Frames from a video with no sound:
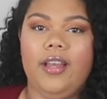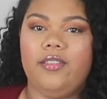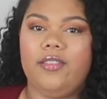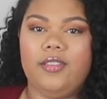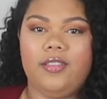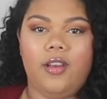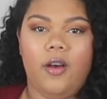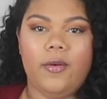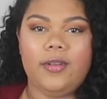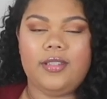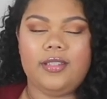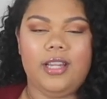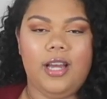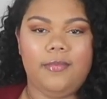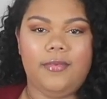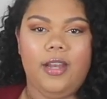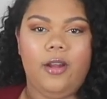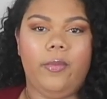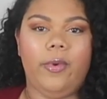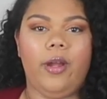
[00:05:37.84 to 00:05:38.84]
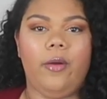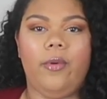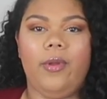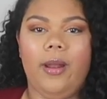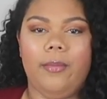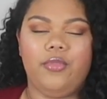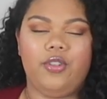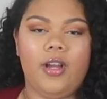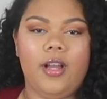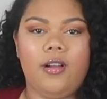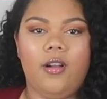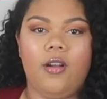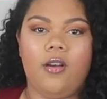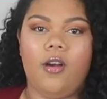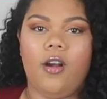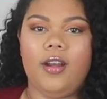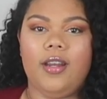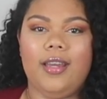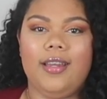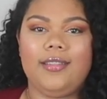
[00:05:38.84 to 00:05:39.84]
this is always the top that I wear when I'm trying on
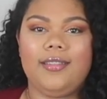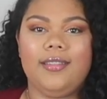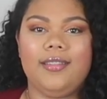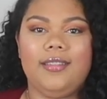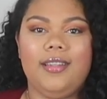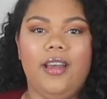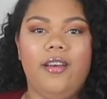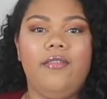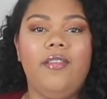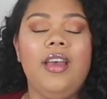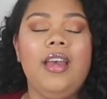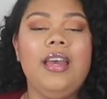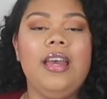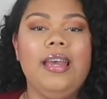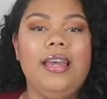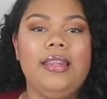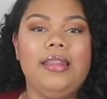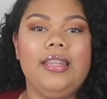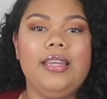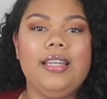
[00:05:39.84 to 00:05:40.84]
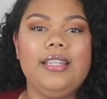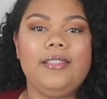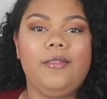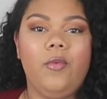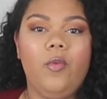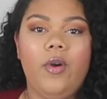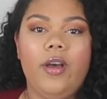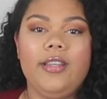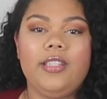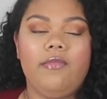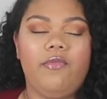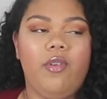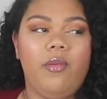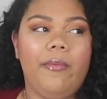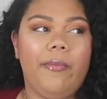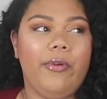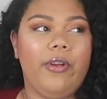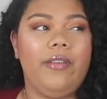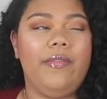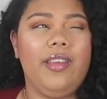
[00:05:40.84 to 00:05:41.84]
cardigans and stuff. This was
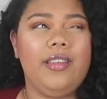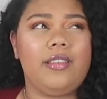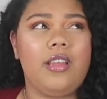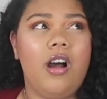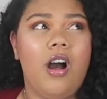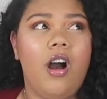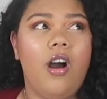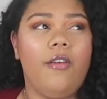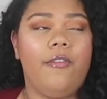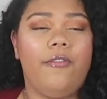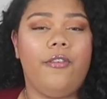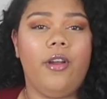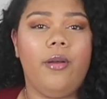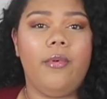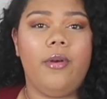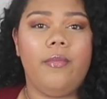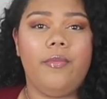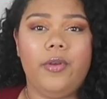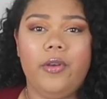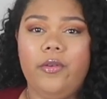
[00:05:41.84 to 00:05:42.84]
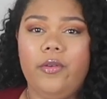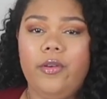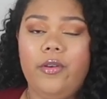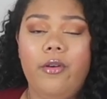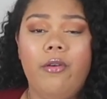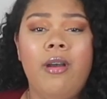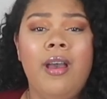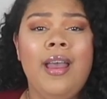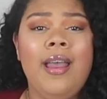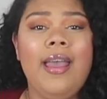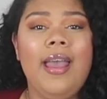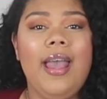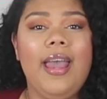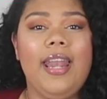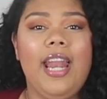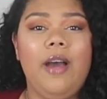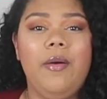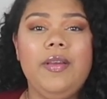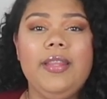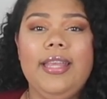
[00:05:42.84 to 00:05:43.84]
from a previous haul from Boohoo,
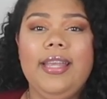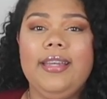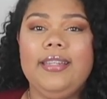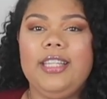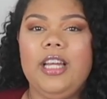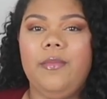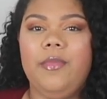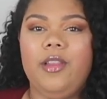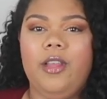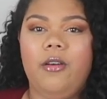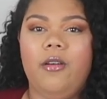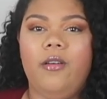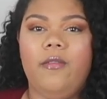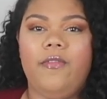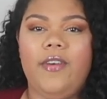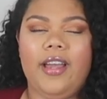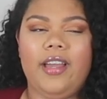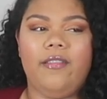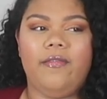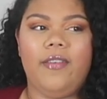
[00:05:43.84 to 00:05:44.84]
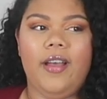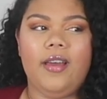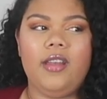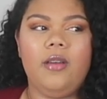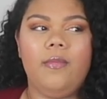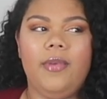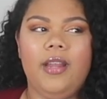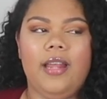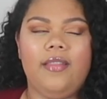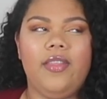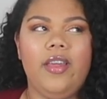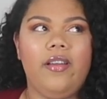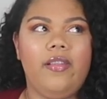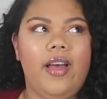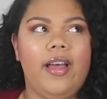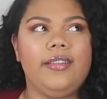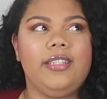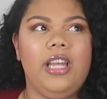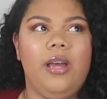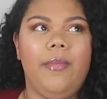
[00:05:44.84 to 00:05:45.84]
and I will link it down below if I can find it, but I think
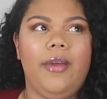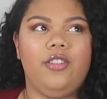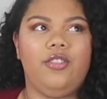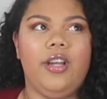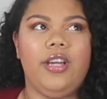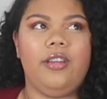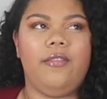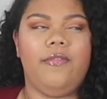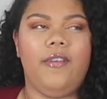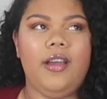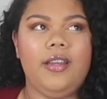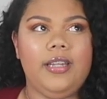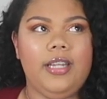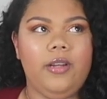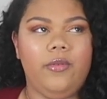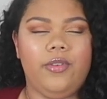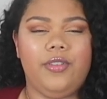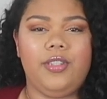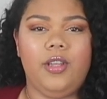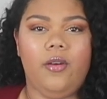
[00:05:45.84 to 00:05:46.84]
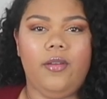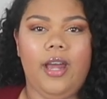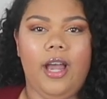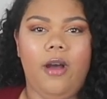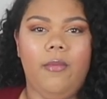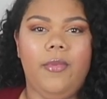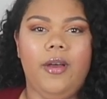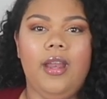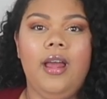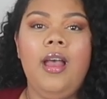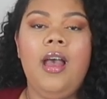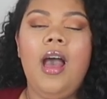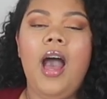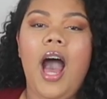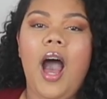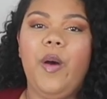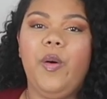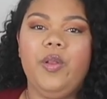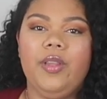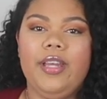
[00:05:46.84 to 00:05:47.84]
last time I tried to find it, it was sold out, but
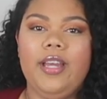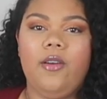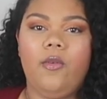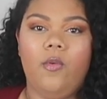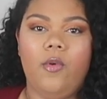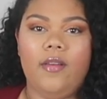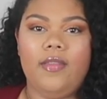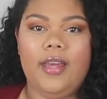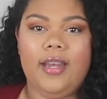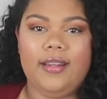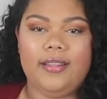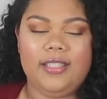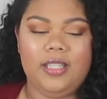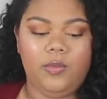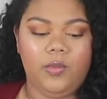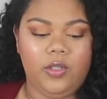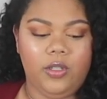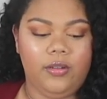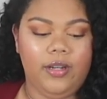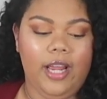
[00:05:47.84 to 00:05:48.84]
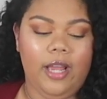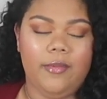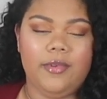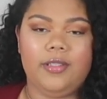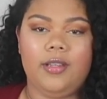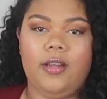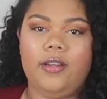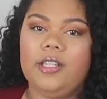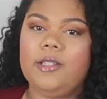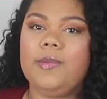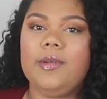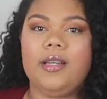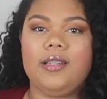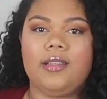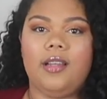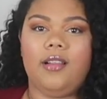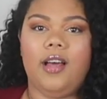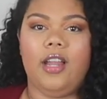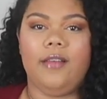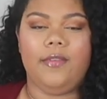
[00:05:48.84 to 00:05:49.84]
I will link one that is similar on Amazon just because
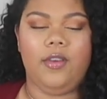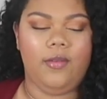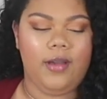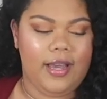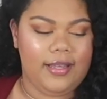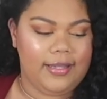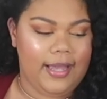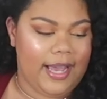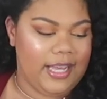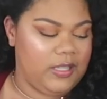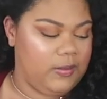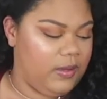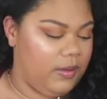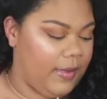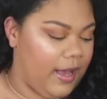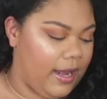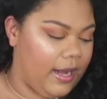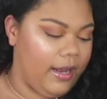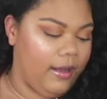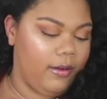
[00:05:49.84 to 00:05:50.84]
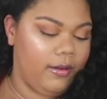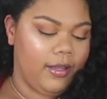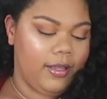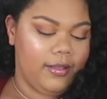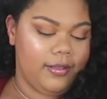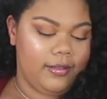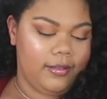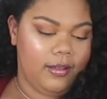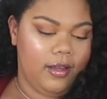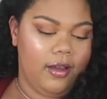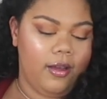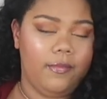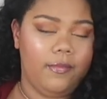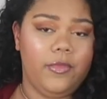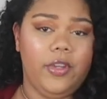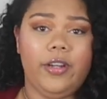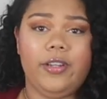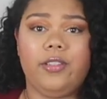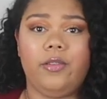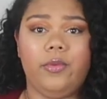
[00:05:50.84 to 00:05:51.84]
a lot of you guys asked me about it, because
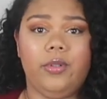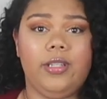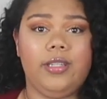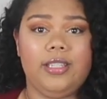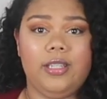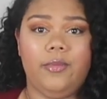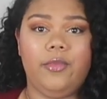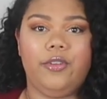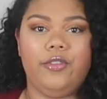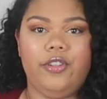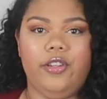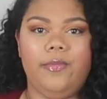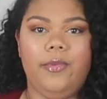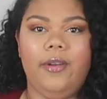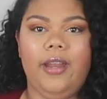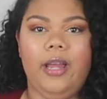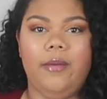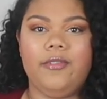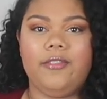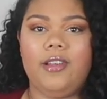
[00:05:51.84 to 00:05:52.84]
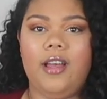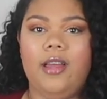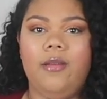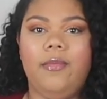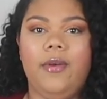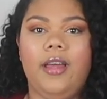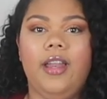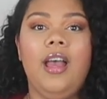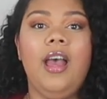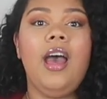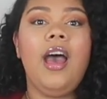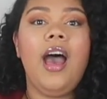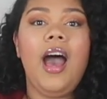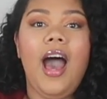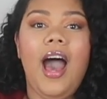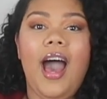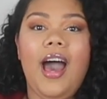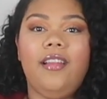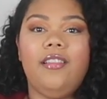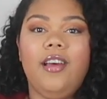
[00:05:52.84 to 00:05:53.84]
there is a really similar dupe on Amazon. But
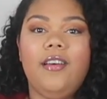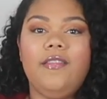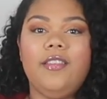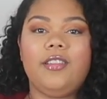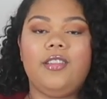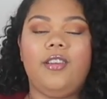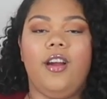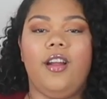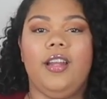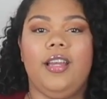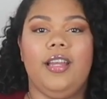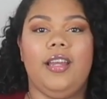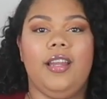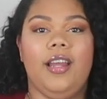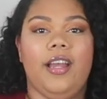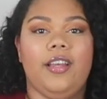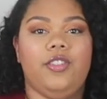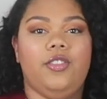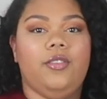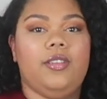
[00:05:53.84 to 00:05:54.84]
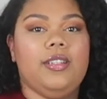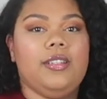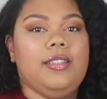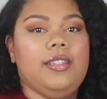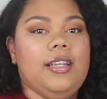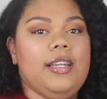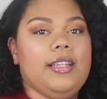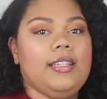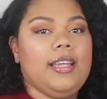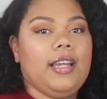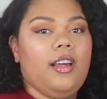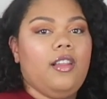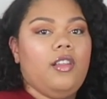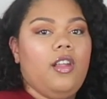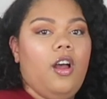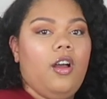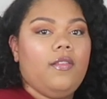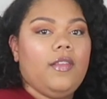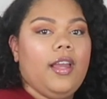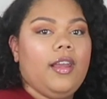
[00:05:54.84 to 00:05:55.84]
I love this cardigan. As you can see, it's like a
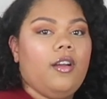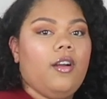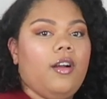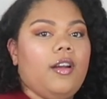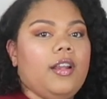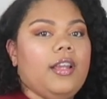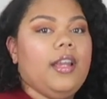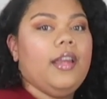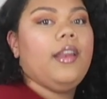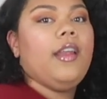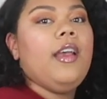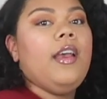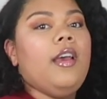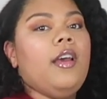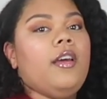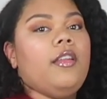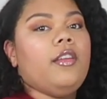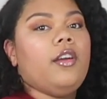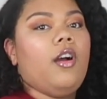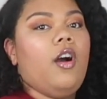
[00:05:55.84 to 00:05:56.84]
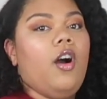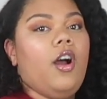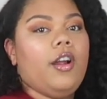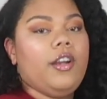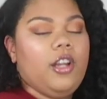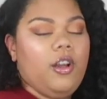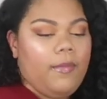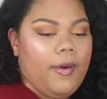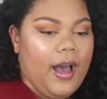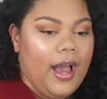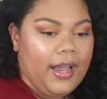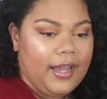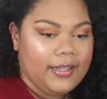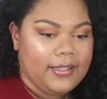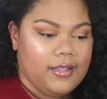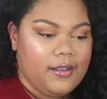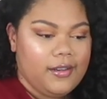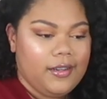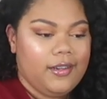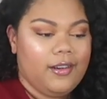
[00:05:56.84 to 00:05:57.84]
long line cardigan. There are no
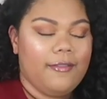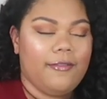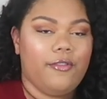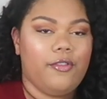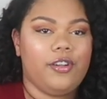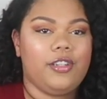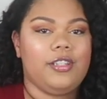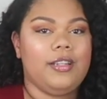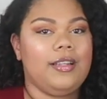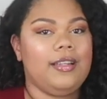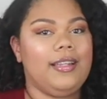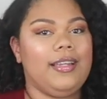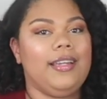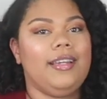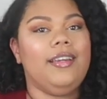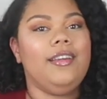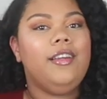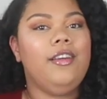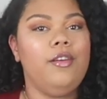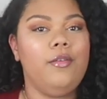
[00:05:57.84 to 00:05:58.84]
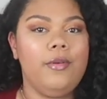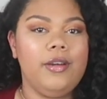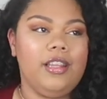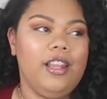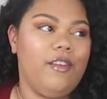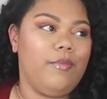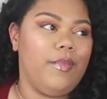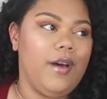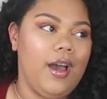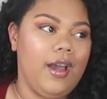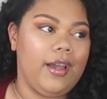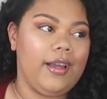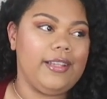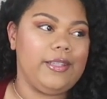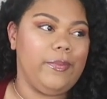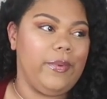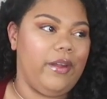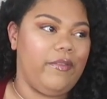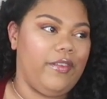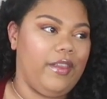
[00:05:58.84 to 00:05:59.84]
pockets on it, unfortunately. We love
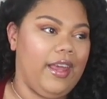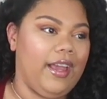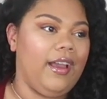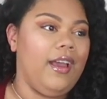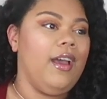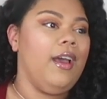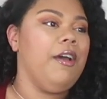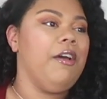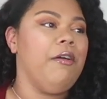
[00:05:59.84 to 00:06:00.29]
pockets, but I feel like